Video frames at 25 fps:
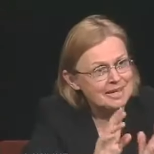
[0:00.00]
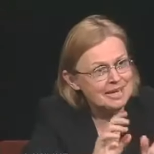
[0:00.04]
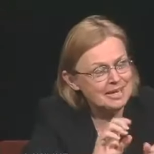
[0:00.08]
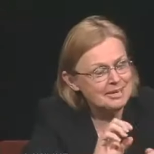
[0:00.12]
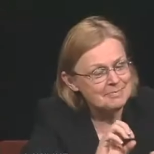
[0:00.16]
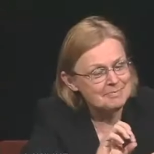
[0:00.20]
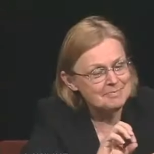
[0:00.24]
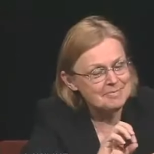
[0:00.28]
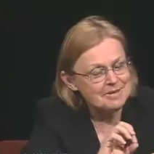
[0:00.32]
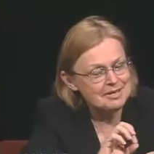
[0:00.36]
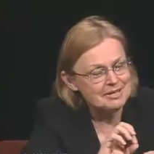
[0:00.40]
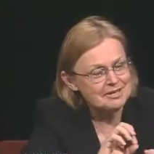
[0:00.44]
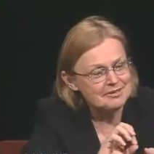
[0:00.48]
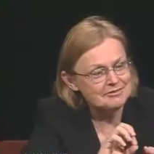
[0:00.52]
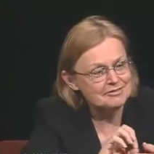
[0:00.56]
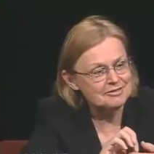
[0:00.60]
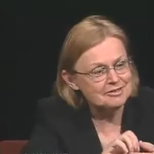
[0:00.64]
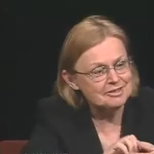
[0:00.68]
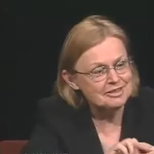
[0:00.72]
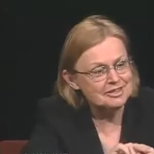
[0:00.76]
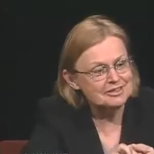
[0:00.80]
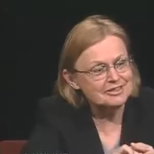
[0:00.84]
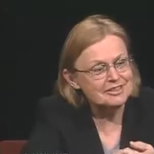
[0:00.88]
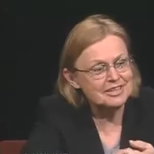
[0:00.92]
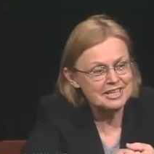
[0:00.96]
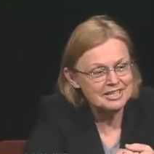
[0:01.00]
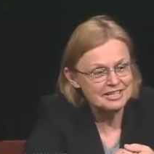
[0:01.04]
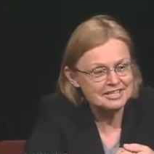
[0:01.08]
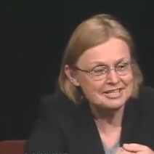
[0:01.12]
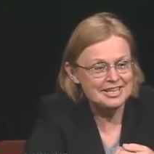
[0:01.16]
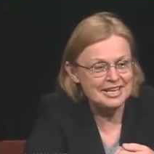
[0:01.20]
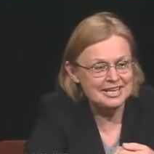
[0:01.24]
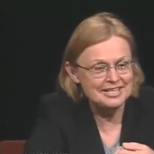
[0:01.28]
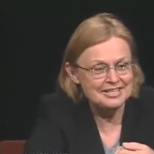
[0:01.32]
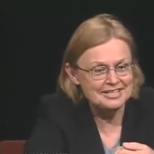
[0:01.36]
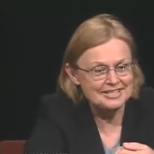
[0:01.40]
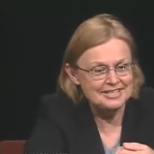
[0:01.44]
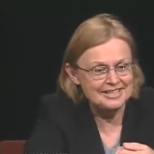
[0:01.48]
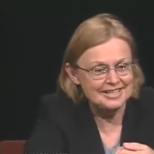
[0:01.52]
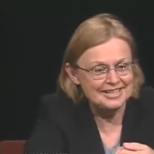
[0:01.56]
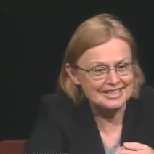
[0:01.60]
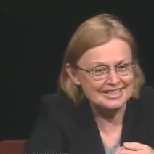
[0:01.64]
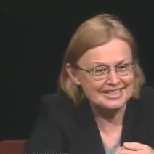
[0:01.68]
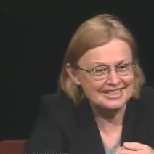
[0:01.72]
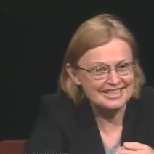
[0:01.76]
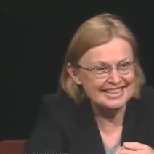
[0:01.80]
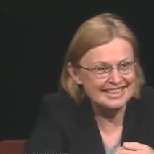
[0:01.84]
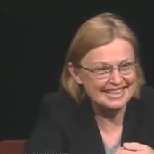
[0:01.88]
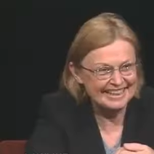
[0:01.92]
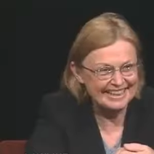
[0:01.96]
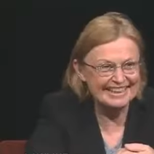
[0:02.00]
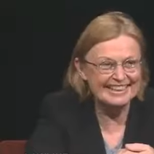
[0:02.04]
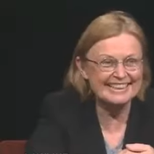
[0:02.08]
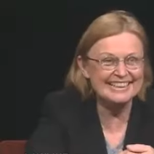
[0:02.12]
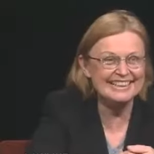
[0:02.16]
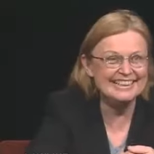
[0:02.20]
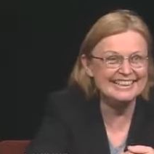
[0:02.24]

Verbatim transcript: but I appear for at least 10 seconds.